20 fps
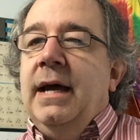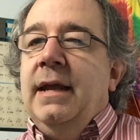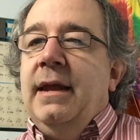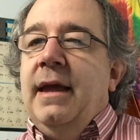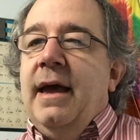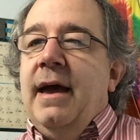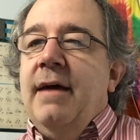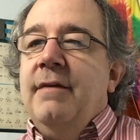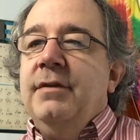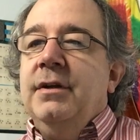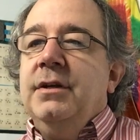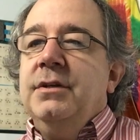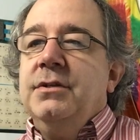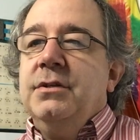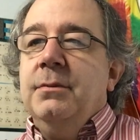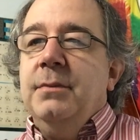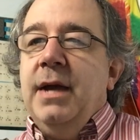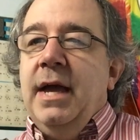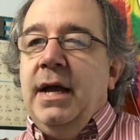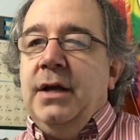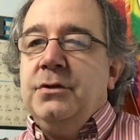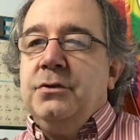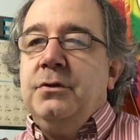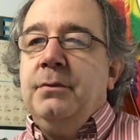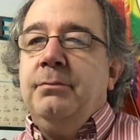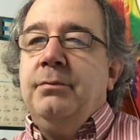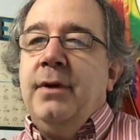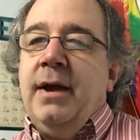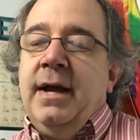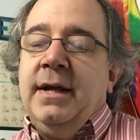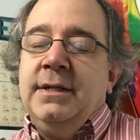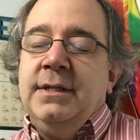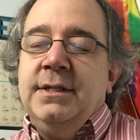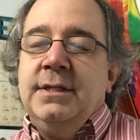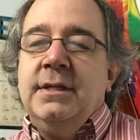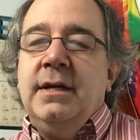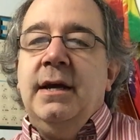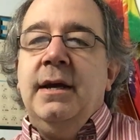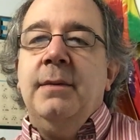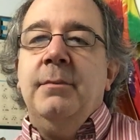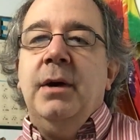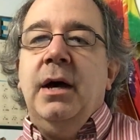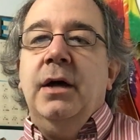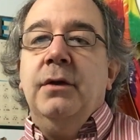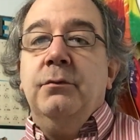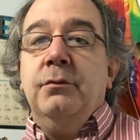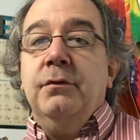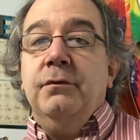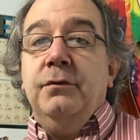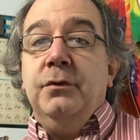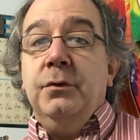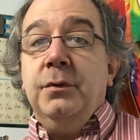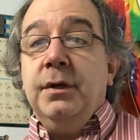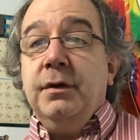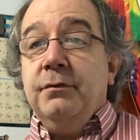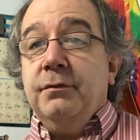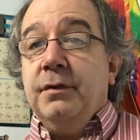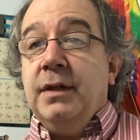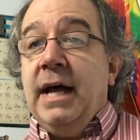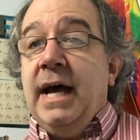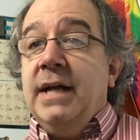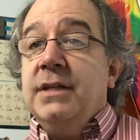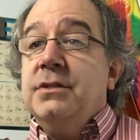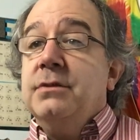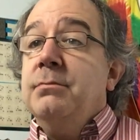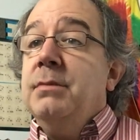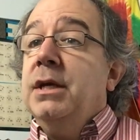on having some extra practice time on reviewing flats,